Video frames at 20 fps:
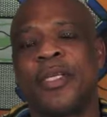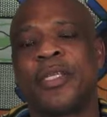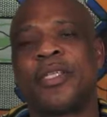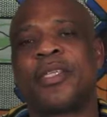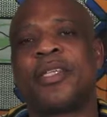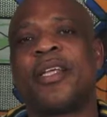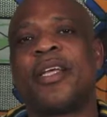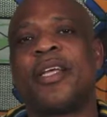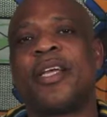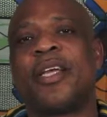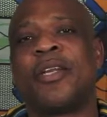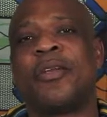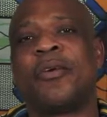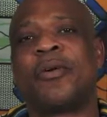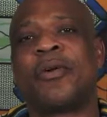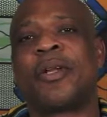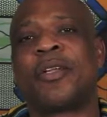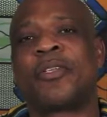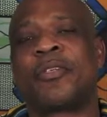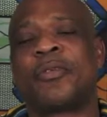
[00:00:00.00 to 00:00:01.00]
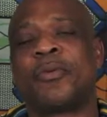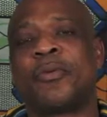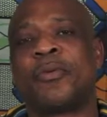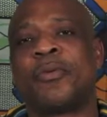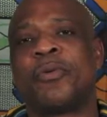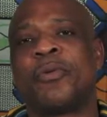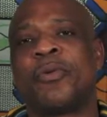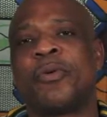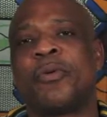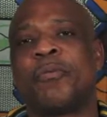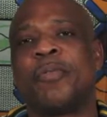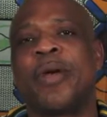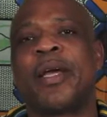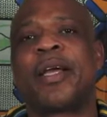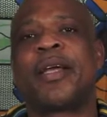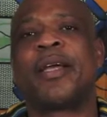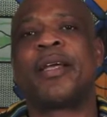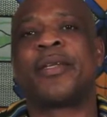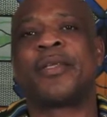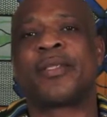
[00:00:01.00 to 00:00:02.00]
it in order to
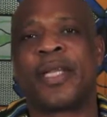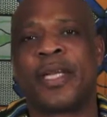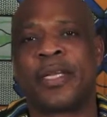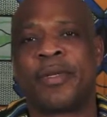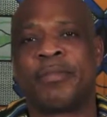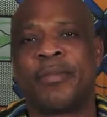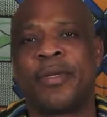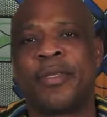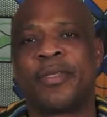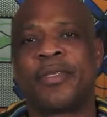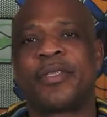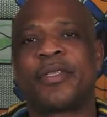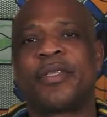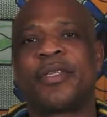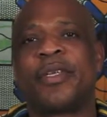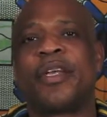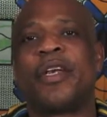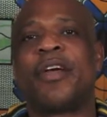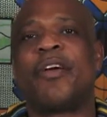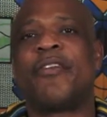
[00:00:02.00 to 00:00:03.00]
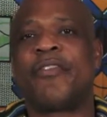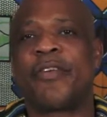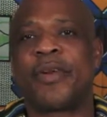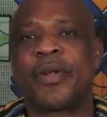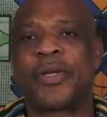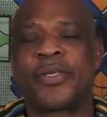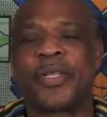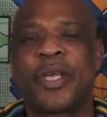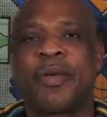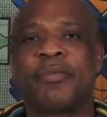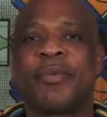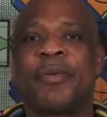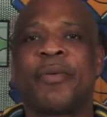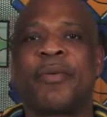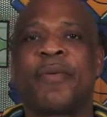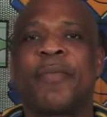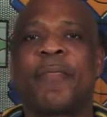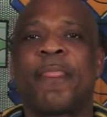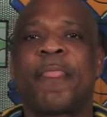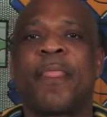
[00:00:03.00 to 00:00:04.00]
make a statement. For example,
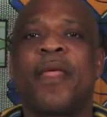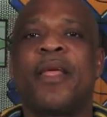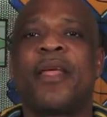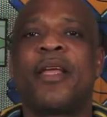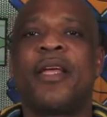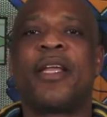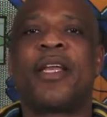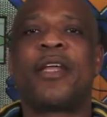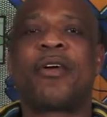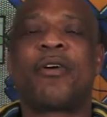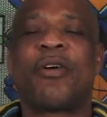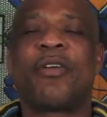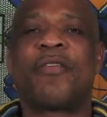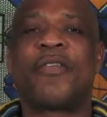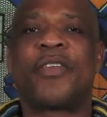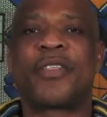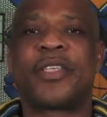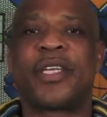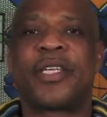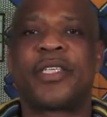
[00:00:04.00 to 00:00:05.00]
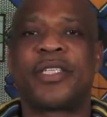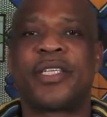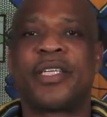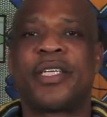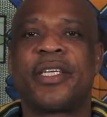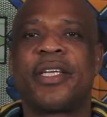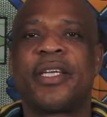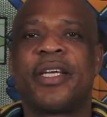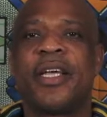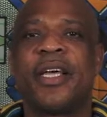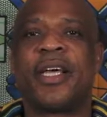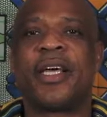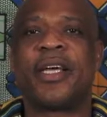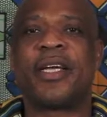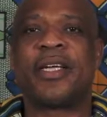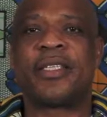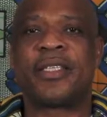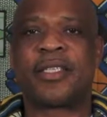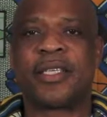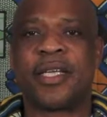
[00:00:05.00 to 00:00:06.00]
in a conversation,
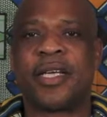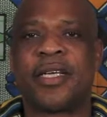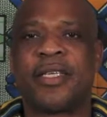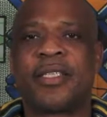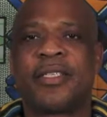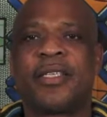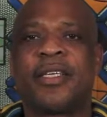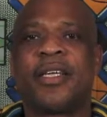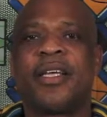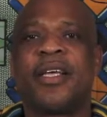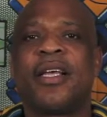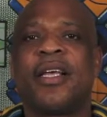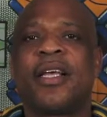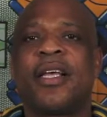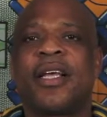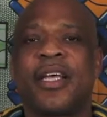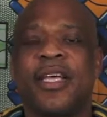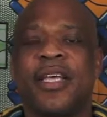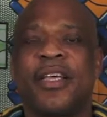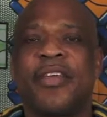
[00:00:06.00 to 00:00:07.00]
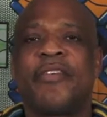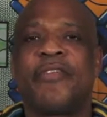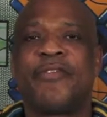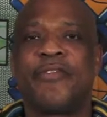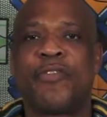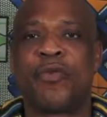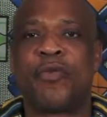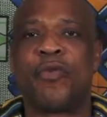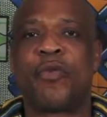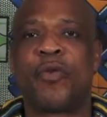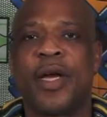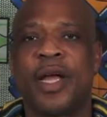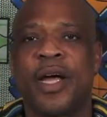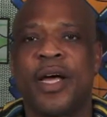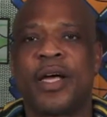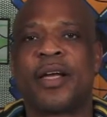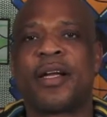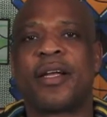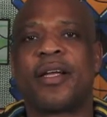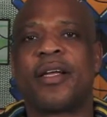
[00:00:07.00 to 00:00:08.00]
it says,
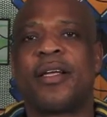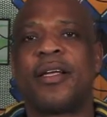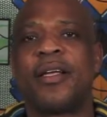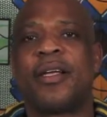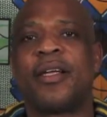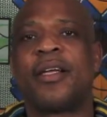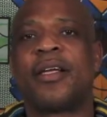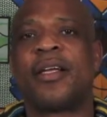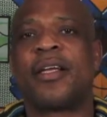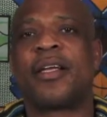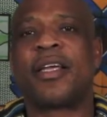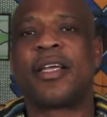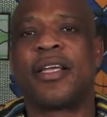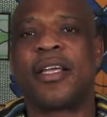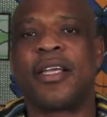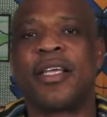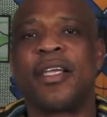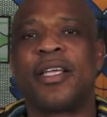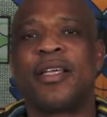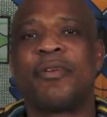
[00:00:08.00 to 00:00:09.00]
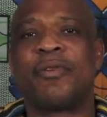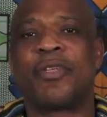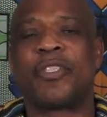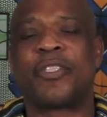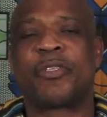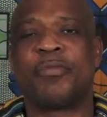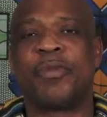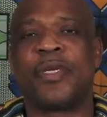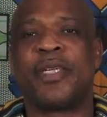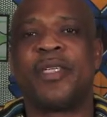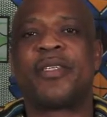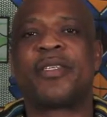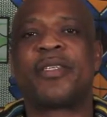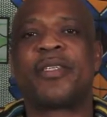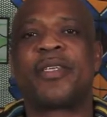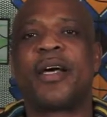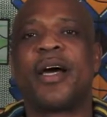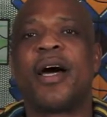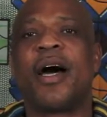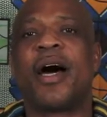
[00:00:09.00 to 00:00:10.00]
ngifuna. Ngi, which
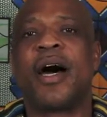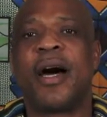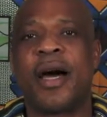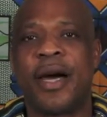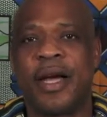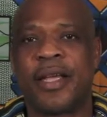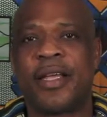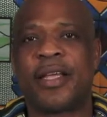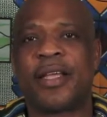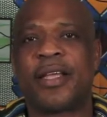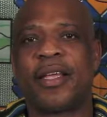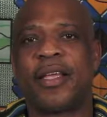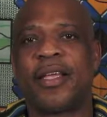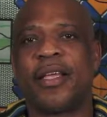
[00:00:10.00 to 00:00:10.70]
means I,